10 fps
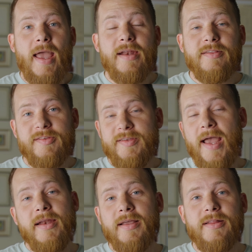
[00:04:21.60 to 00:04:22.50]
and it's
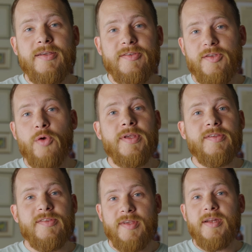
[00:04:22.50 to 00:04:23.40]
technically
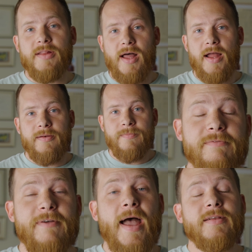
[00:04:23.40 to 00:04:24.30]
Sony's Cine line. In
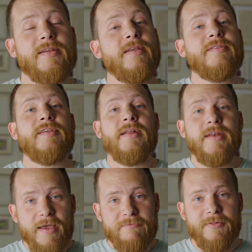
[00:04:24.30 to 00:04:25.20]
fact, it's
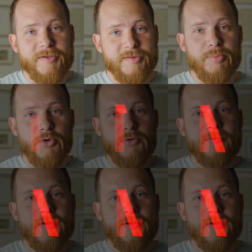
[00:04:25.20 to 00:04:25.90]
Netflix approved.